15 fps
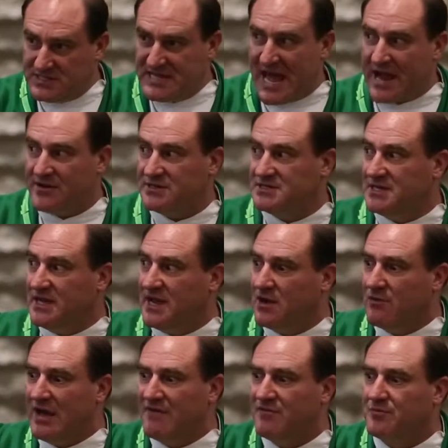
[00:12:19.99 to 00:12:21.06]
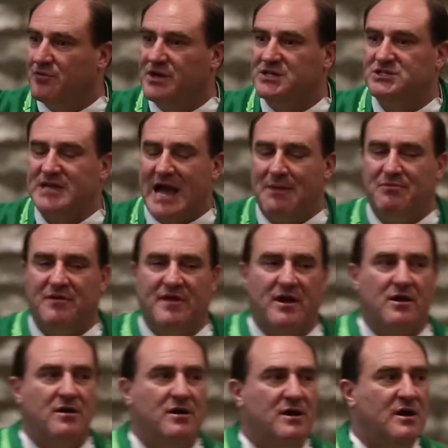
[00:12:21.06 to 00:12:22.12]
sacristy here, we have a priest chapel
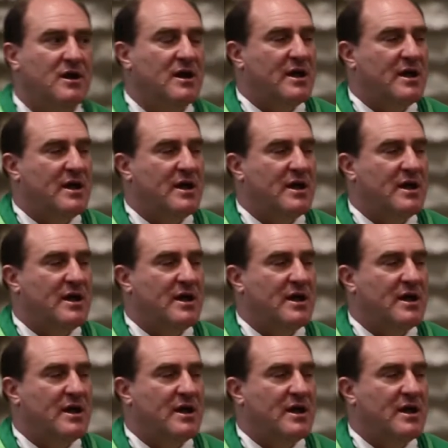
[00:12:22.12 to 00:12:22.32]
there.